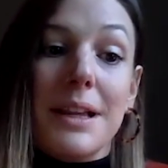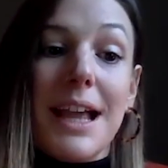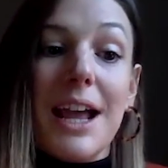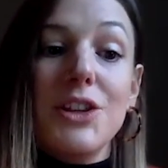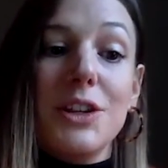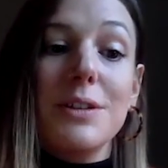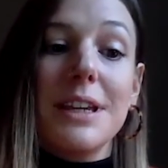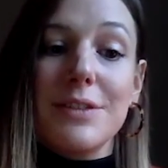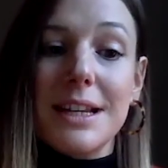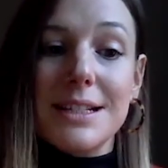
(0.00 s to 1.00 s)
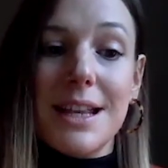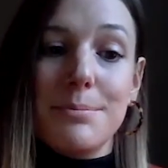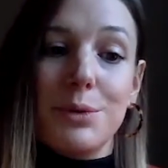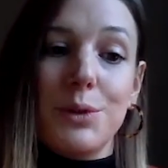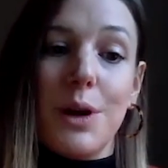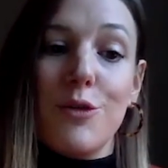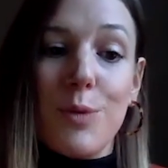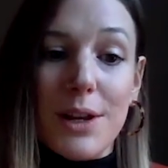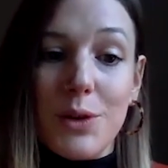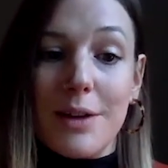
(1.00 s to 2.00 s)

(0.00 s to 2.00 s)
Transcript: Can you give an example of when you